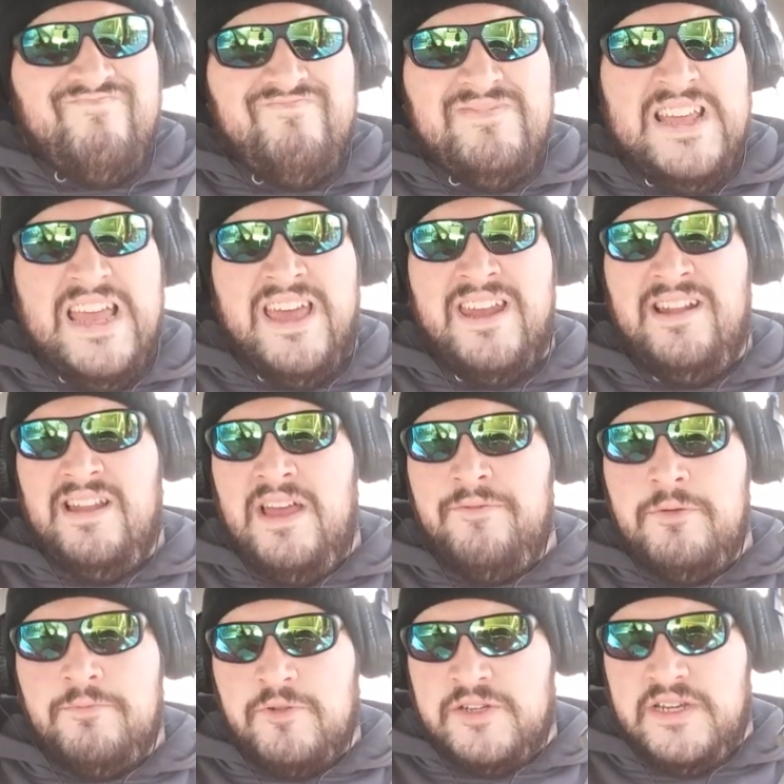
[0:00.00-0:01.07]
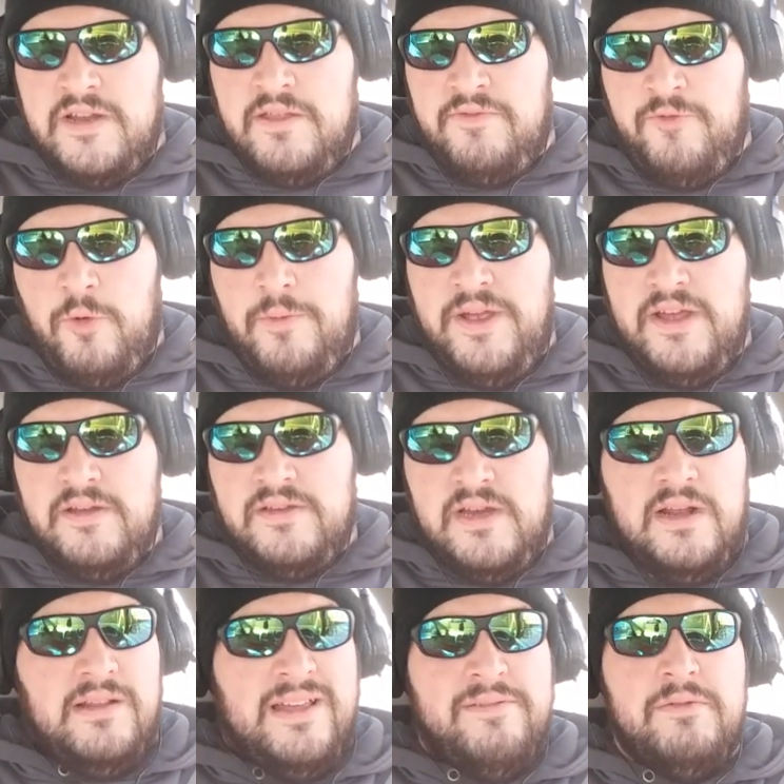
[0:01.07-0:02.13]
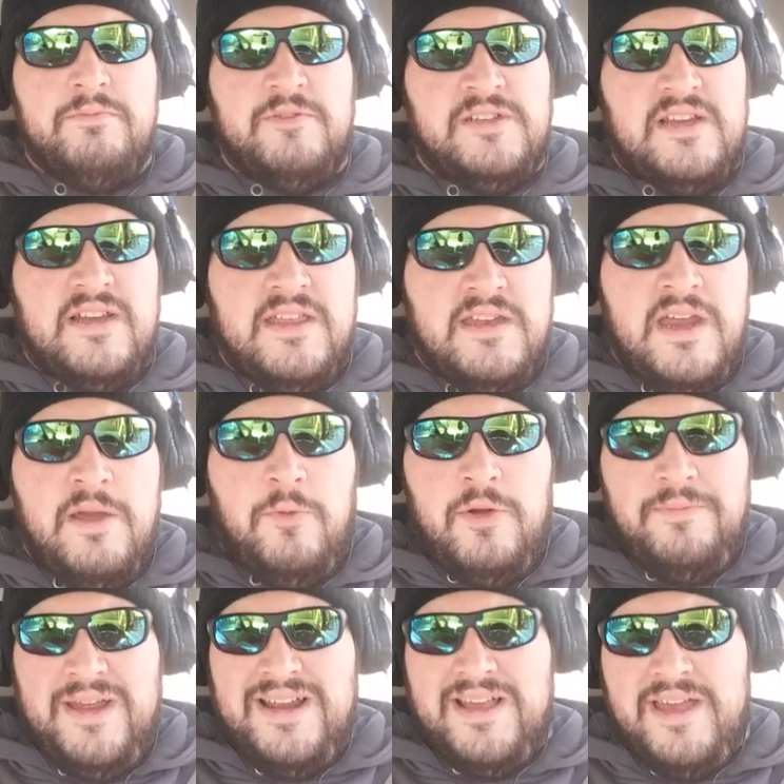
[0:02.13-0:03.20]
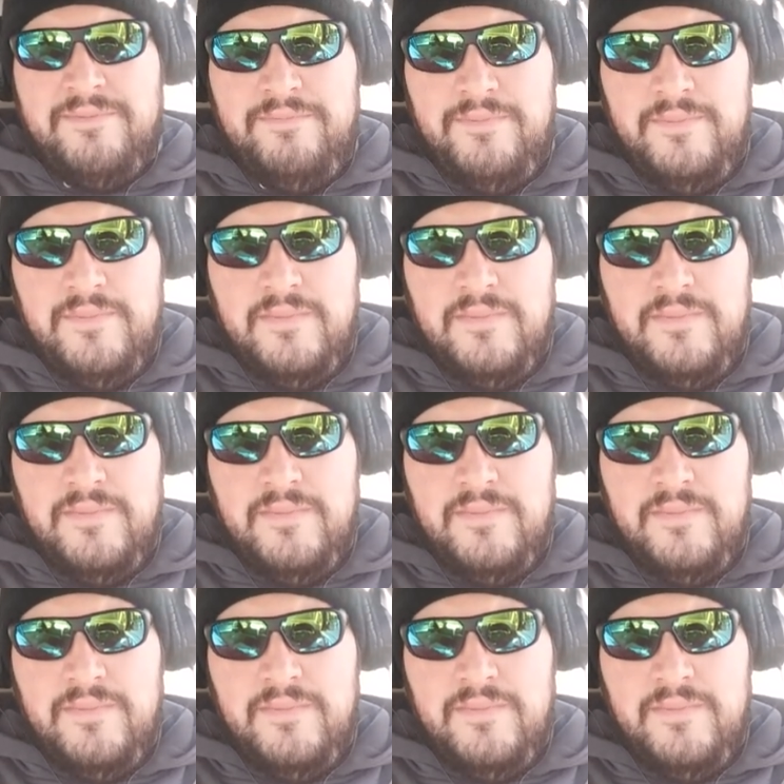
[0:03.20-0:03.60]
10-11% of the format. 10-11% of the day one metagame.